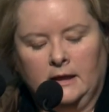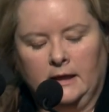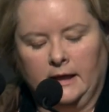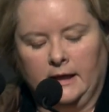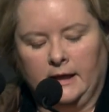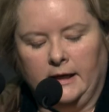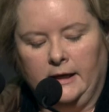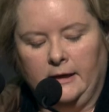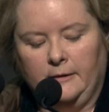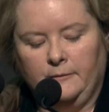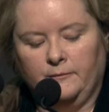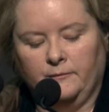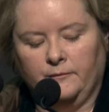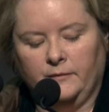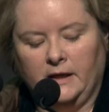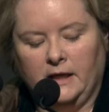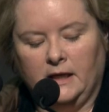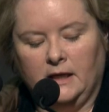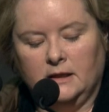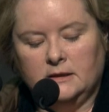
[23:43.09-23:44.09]

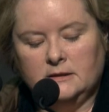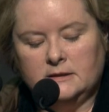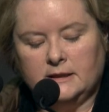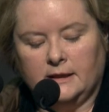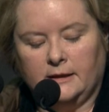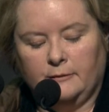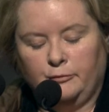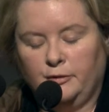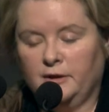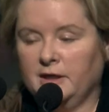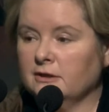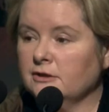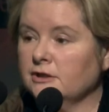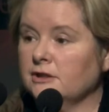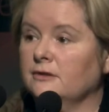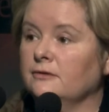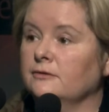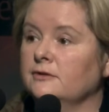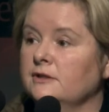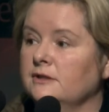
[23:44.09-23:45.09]
and put our
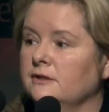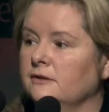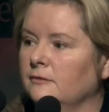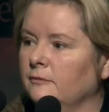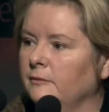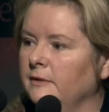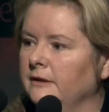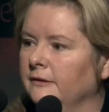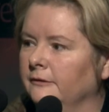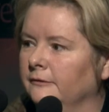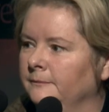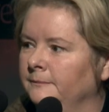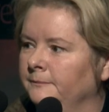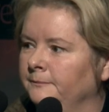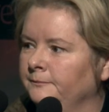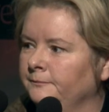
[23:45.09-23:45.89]
shoulders to the wheel.